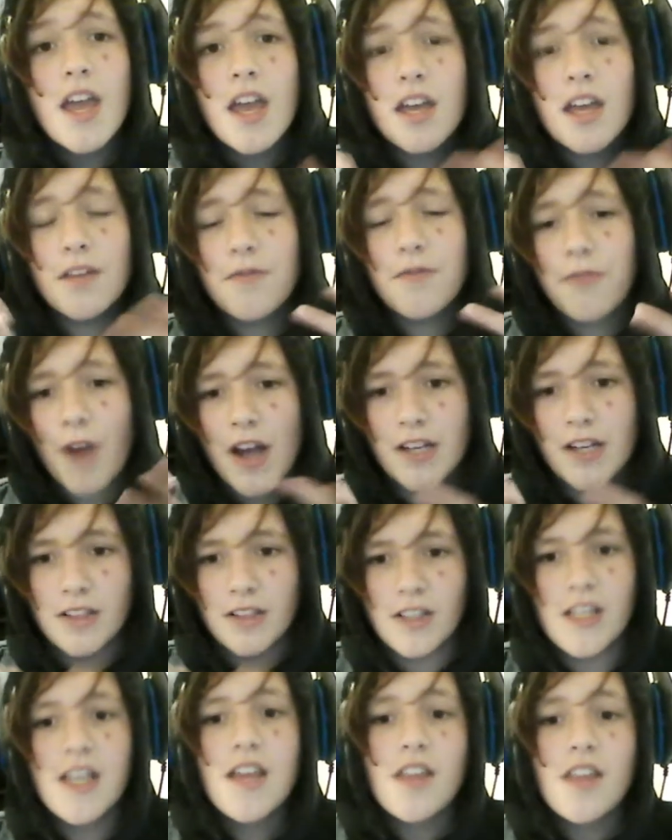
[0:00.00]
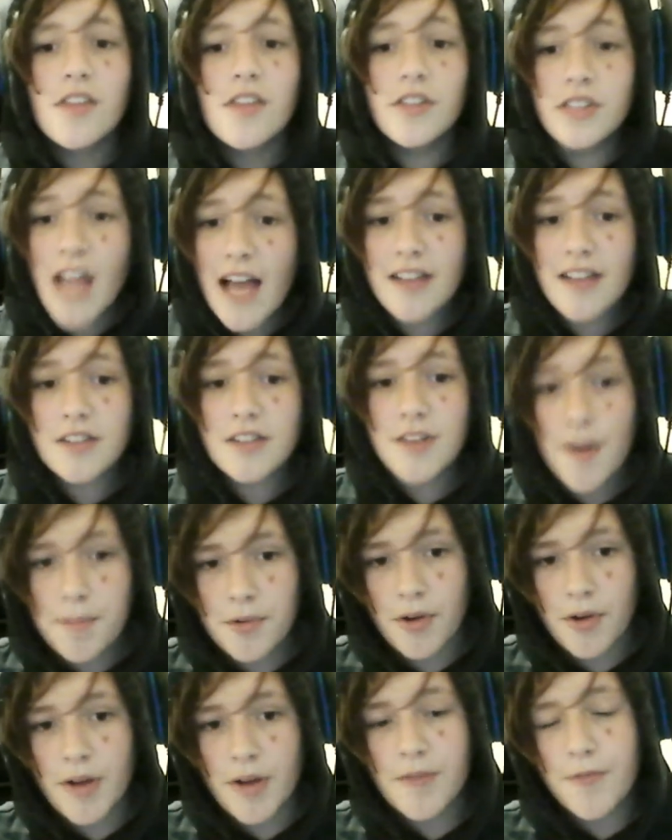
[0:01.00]
And finally, the last
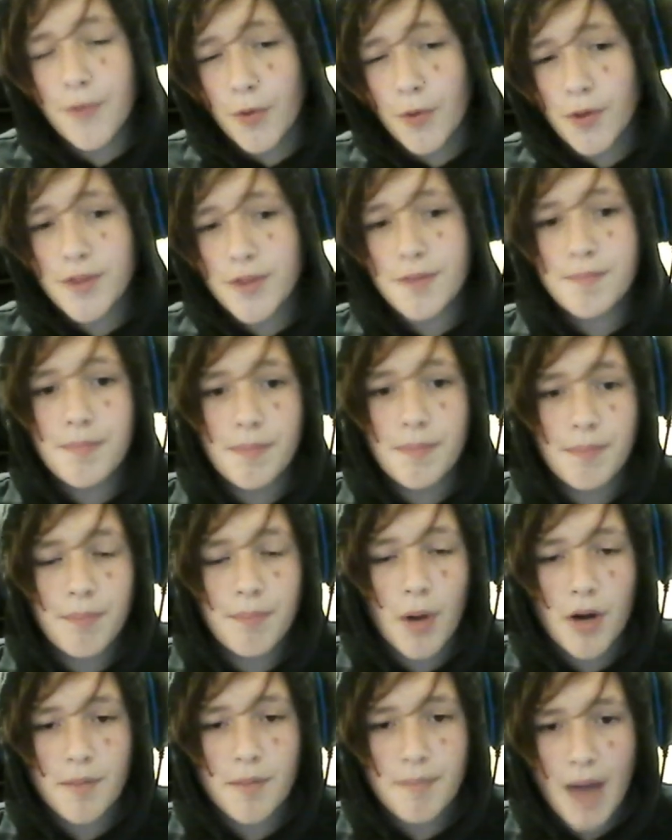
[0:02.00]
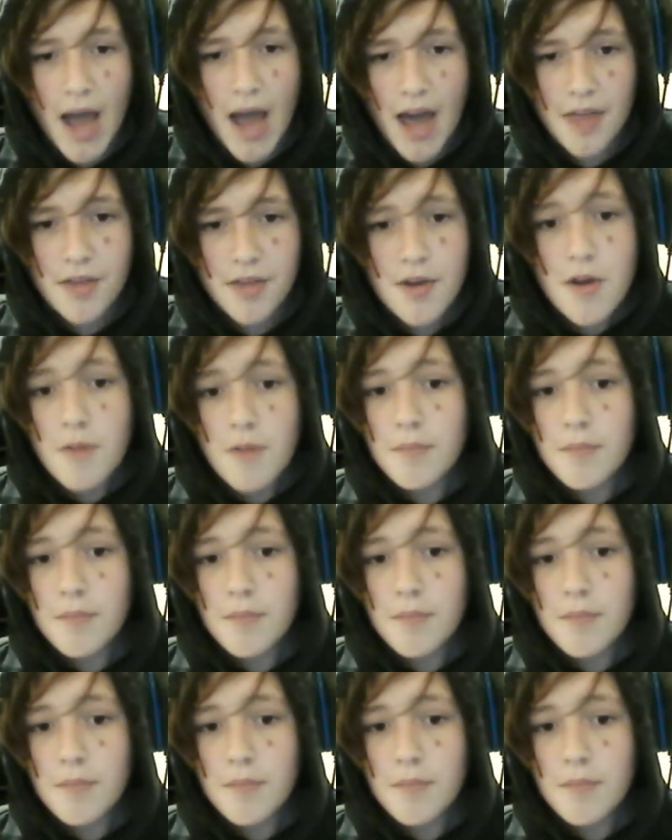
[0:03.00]
upgrade for the bottom path